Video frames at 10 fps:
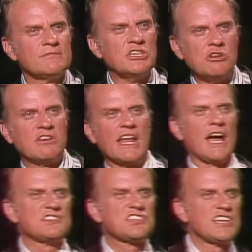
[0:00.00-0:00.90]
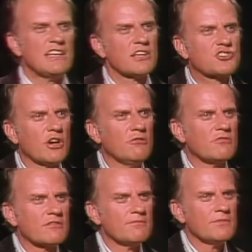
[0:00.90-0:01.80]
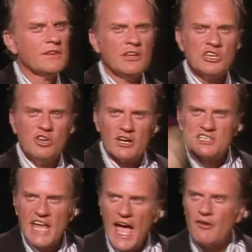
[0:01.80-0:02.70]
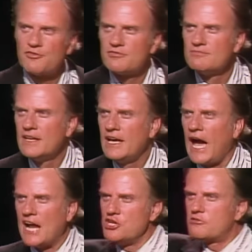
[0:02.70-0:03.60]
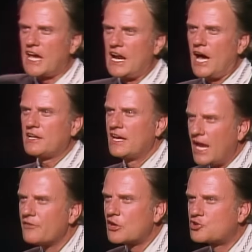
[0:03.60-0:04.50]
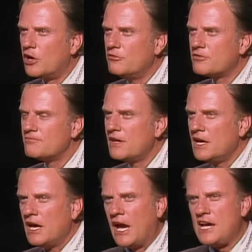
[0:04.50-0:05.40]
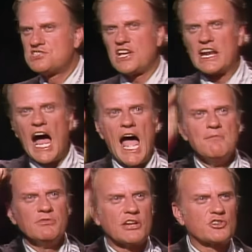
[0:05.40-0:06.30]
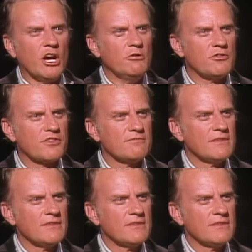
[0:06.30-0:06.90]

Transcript: You cannot see the truth. You're deaf, and you cannot hear the truth." He said, "I'm the truth.